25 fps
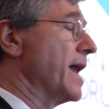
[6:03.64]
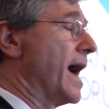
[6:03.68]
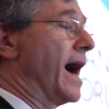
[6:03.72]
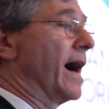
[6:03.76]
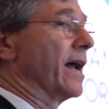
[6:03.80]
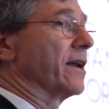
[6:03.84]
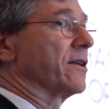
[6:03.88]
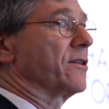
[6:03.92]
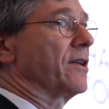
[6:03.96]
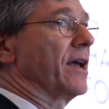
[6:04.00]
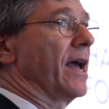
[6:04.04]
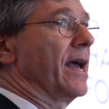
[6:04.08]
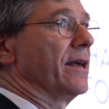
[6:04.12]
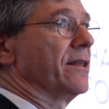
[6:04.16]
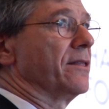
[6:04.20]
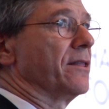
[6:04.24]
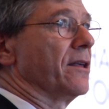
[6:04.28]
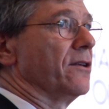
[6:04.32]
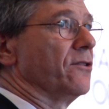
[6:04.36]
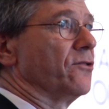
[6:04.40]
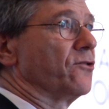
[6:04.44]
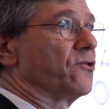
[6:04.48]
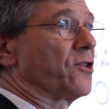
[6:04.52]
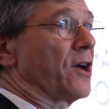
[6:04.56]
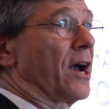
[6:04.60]
not take
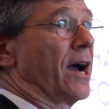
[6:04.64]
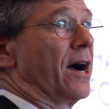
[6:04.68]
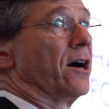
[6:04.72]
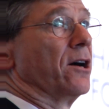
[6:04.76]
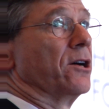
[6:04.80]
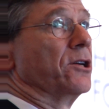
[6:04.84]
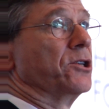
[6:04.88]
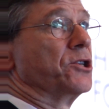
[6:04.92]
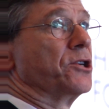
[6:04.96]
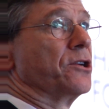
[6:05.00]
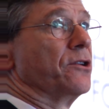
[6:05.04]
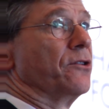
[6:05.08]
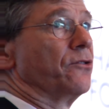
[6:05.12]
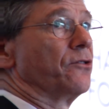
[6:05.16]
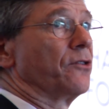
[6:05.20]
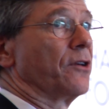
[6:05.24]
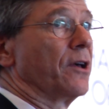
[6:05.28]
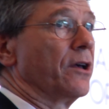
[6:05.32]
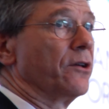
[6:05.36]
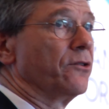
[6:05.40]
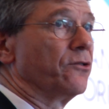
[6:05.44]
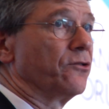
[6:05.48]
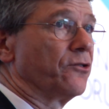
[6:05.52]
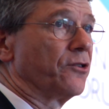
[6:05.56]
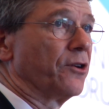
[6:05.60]
these challenges
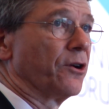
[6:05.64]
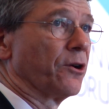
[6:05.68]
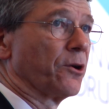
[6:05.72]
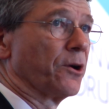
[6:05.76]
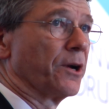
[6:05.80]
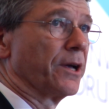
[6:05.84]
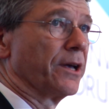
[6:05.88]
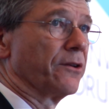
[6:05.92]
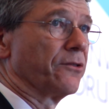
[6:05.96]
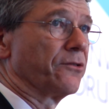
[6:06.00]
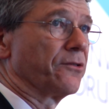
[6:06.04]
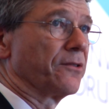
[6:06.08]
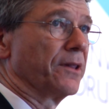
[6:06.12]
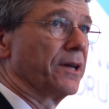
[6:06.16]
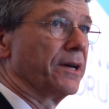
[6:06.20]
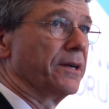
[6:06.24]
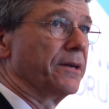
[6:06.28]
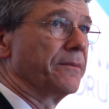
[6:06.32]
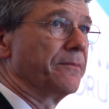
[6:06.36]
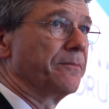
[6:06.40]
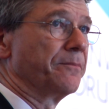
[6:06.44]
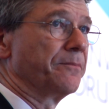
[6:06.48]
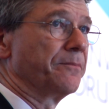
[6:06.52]
seriously.